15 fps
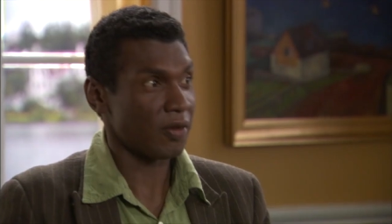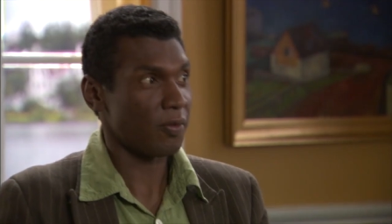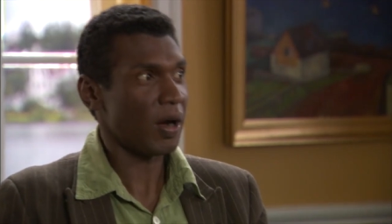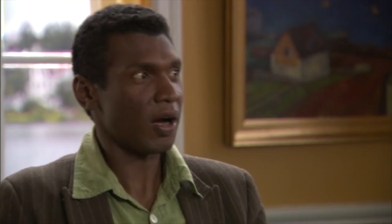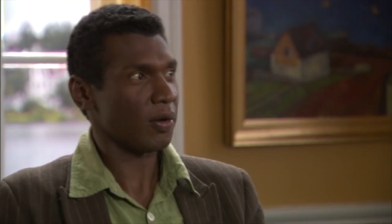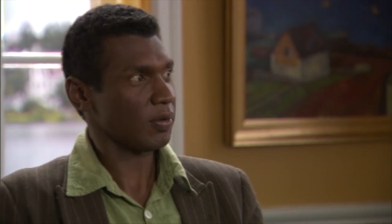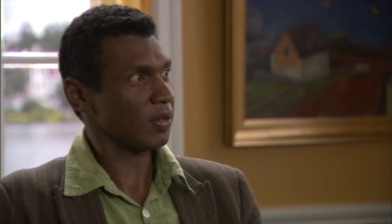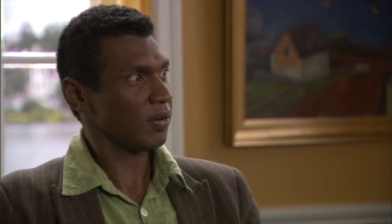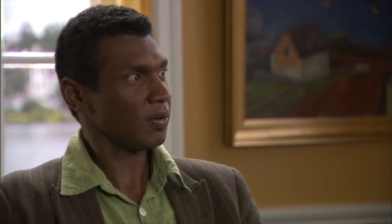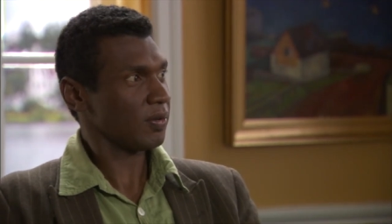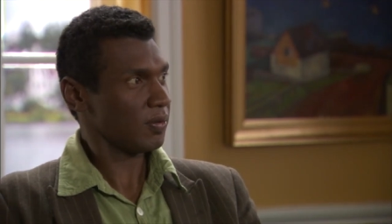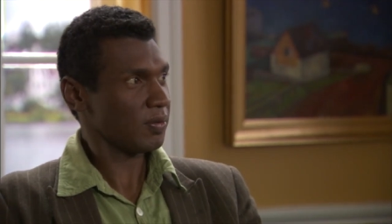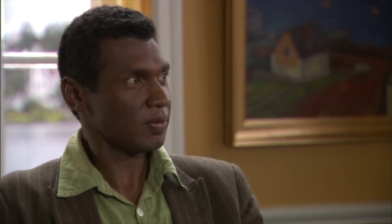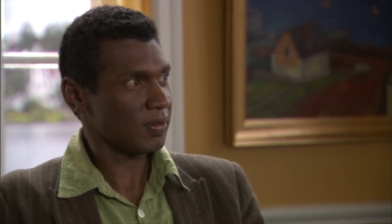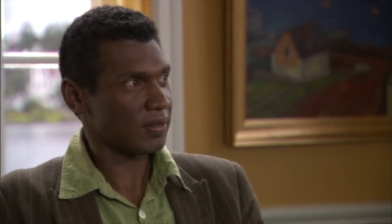wow, you
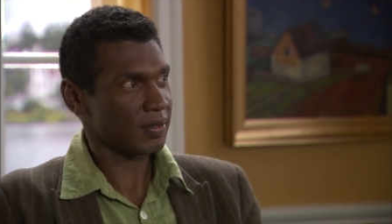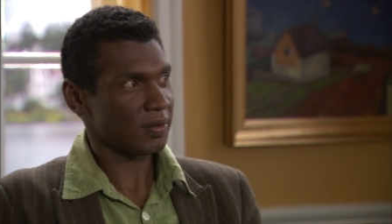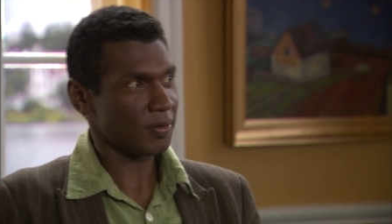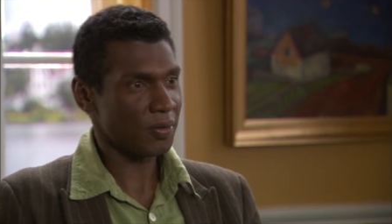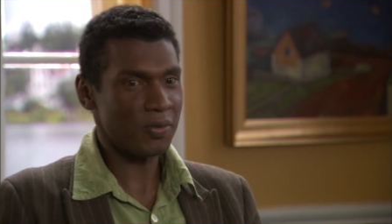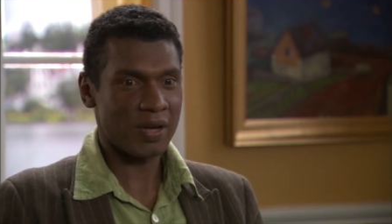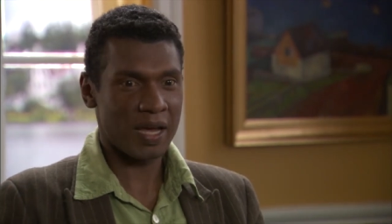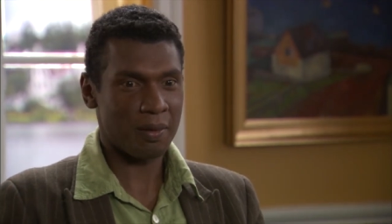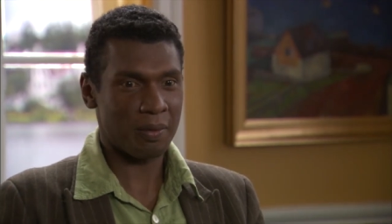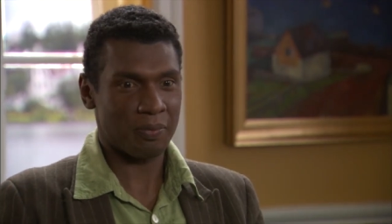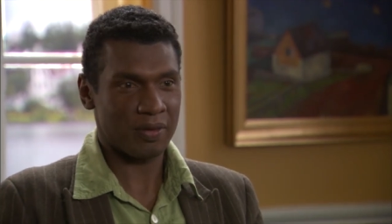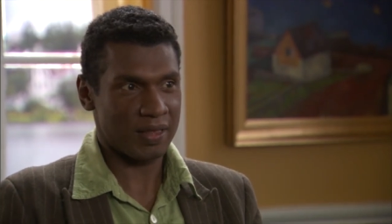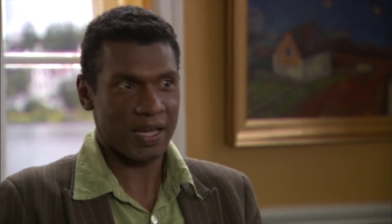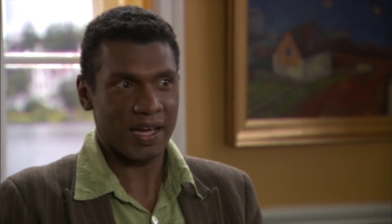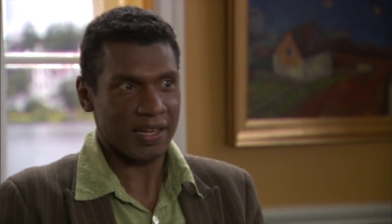know, who came up
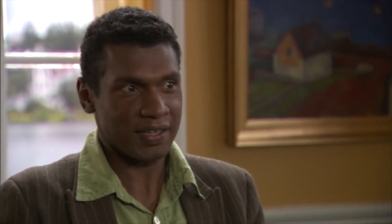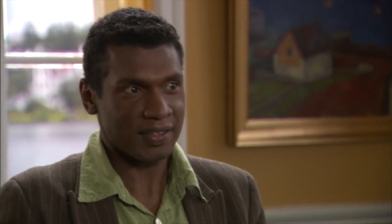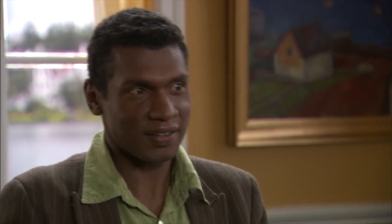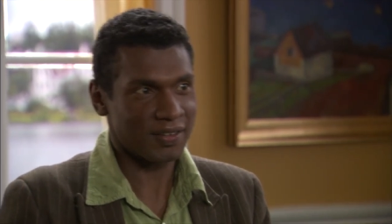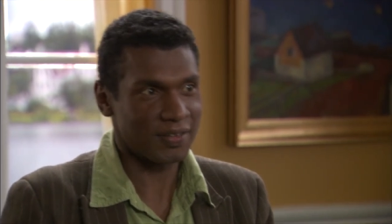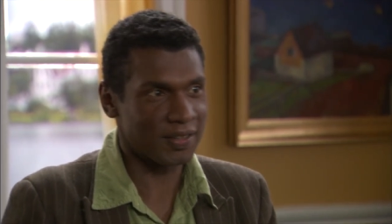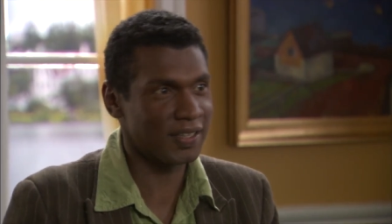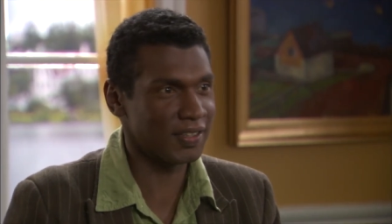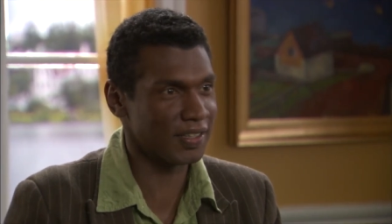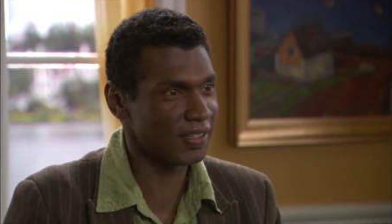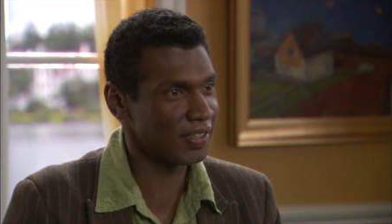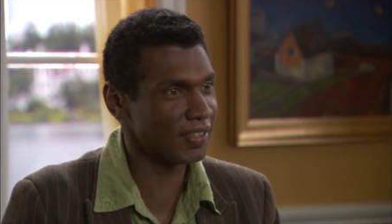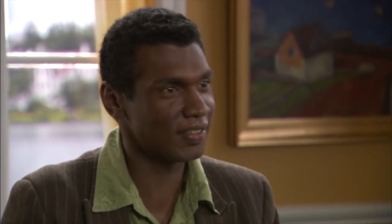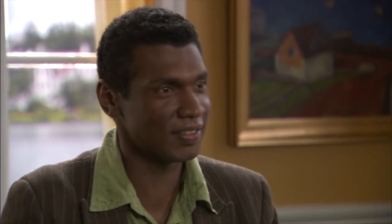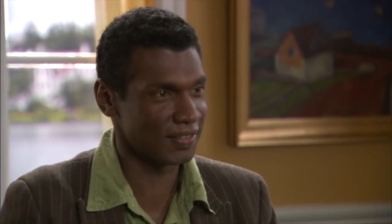with that? You
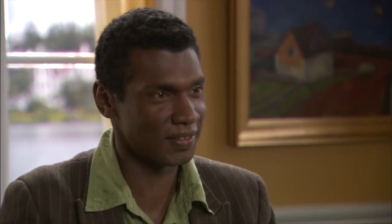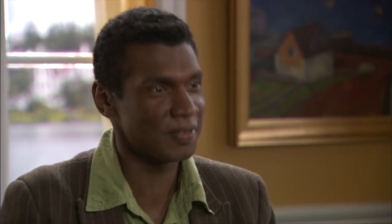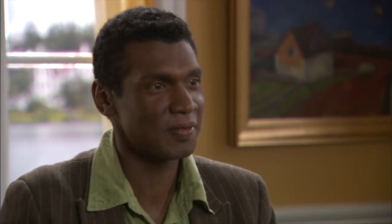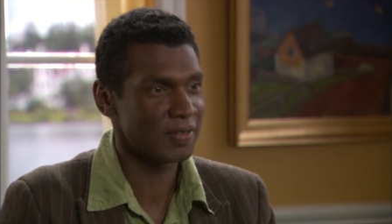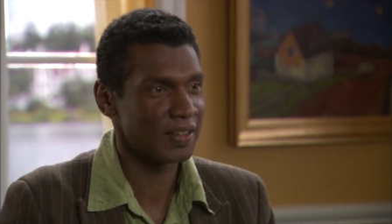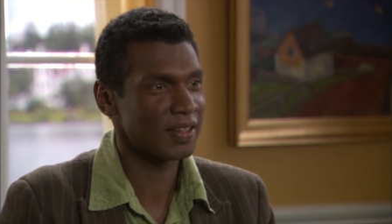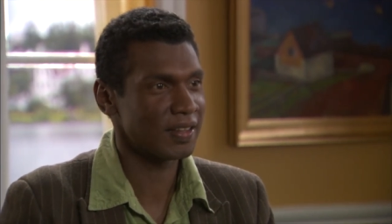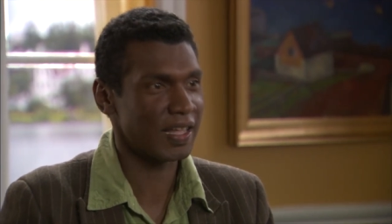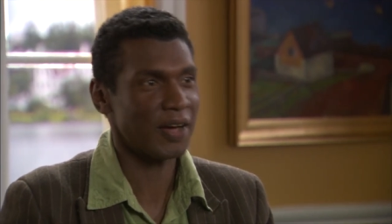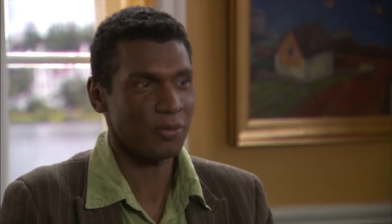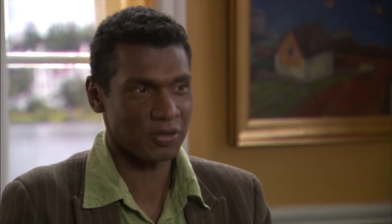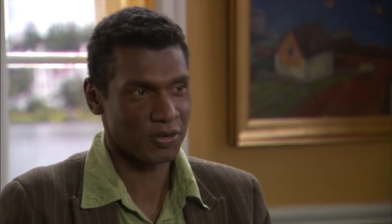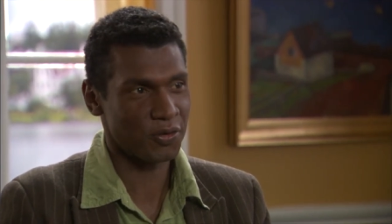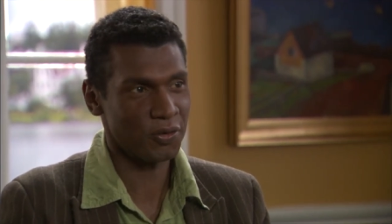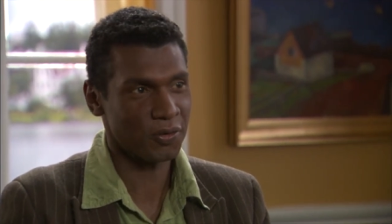know? That
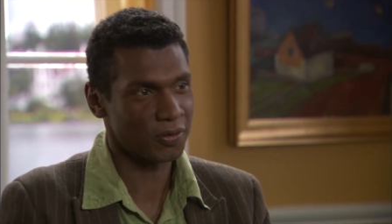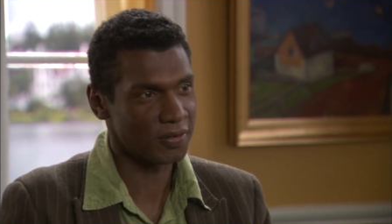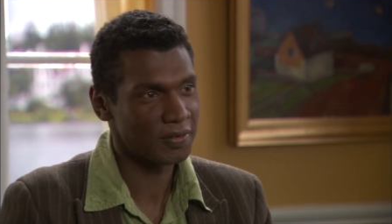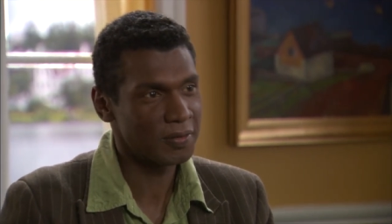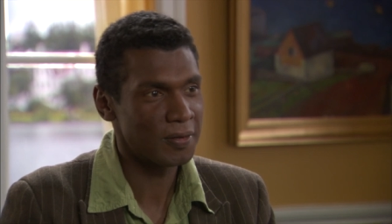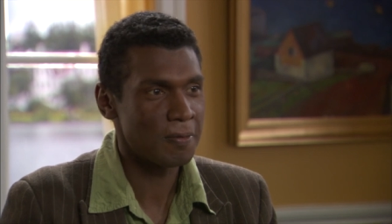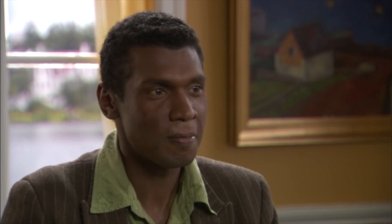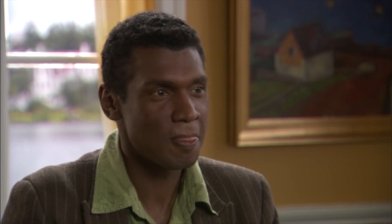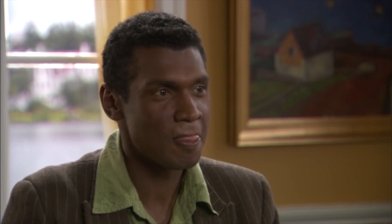was cool.